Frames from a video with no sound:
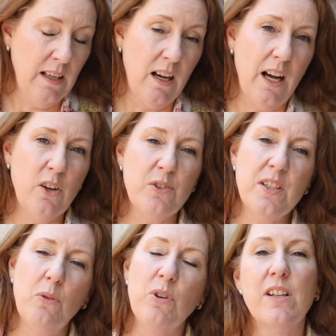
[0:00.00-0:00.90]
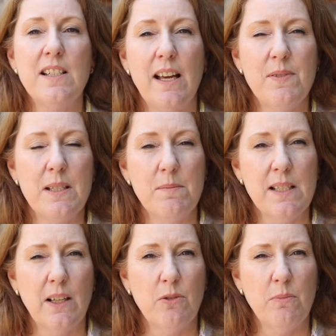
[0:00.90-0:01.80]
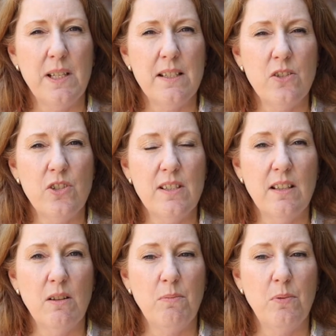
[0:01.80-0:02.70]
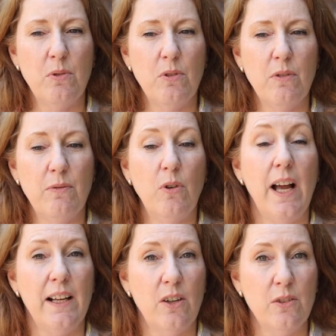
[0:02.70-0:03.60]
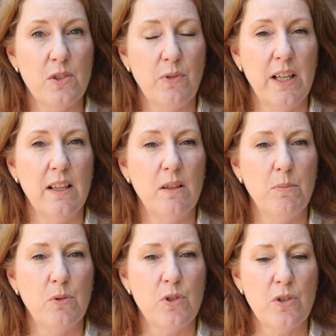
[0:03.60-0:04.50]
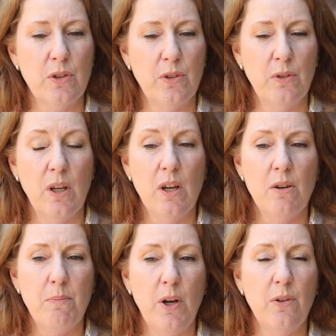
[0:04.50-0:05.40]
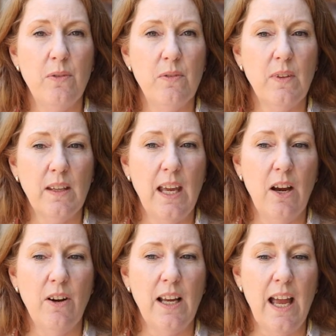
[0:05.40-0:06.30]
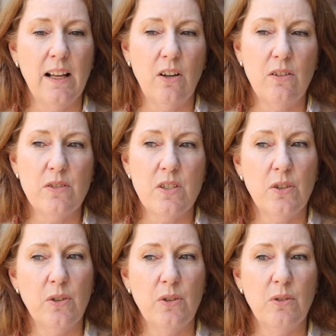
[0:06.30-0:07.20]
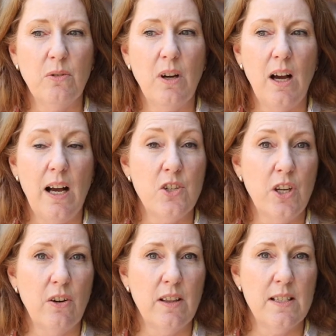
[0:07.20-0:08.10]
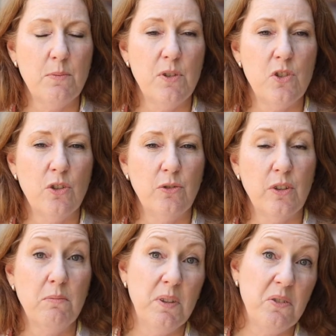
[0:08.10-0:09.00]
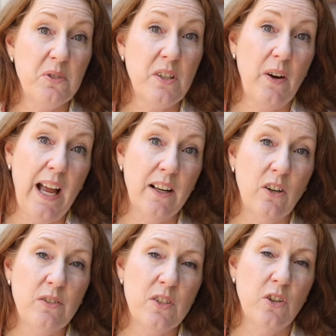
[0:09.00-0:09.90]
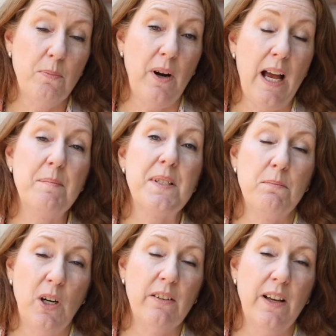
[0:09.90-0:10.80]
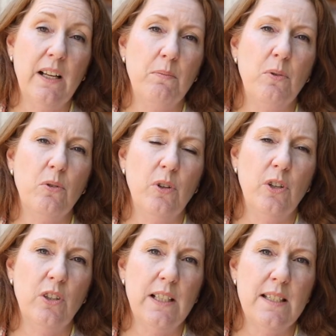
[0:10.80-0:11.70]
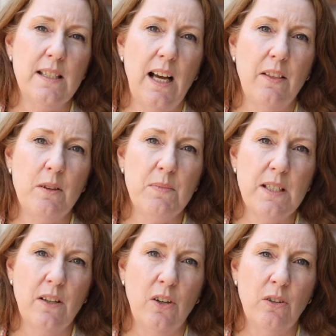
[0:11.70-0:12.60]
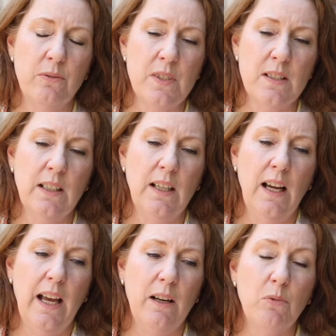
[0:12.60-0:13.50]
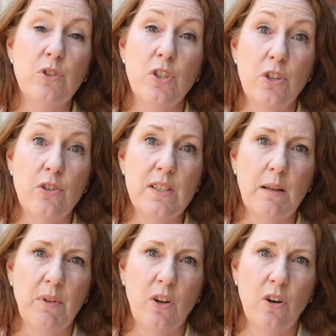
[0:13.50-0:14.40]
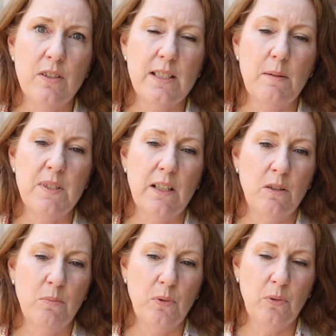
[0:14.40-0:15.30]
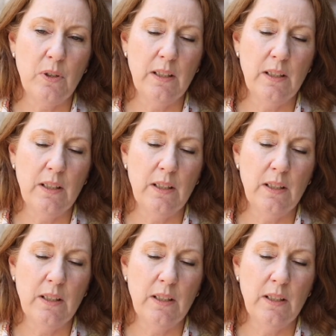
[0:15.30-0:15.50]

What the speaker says: I also wanted to have some subtle messages in the book for adults reading the book too, both caring adults who are sharing this with children, but also adults who perhaps might have had a poor early start themselves and want to use some of the concepts in the book.